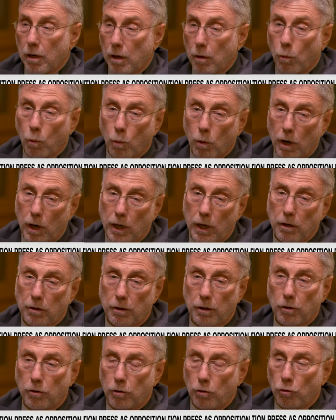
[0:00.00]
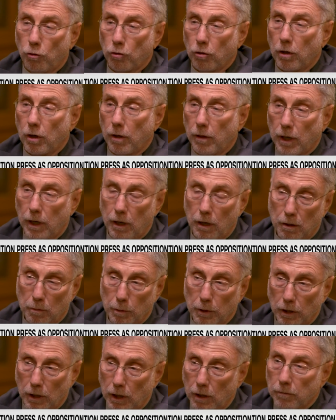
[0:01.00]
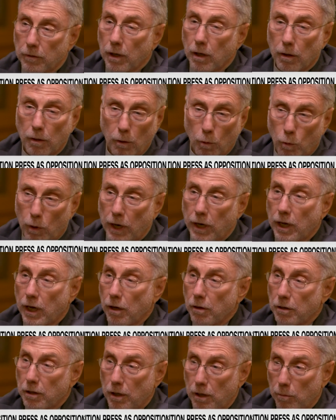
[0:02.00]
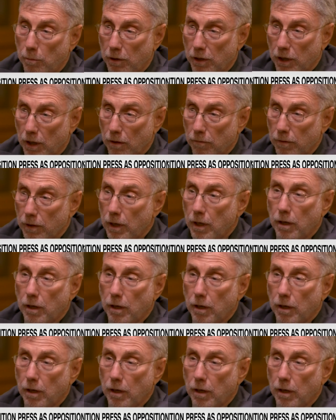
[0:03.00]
one institution that is believed, the White House and himself,